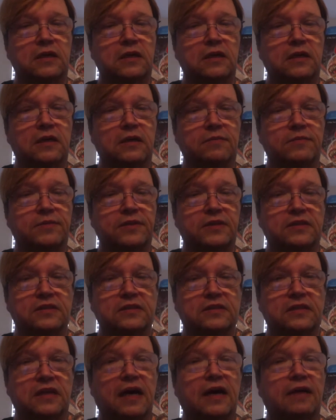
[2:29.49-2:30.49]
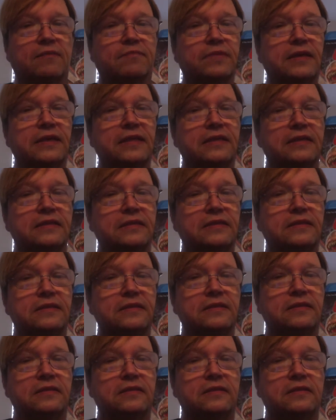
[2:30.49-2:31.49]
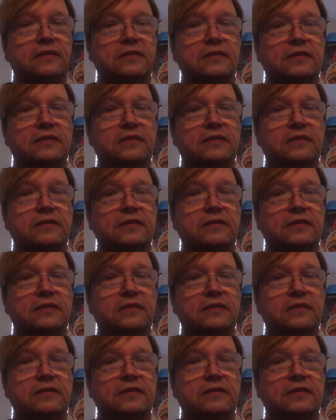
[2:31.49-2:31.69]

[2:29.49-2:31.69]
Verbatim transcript: Um, the zombies.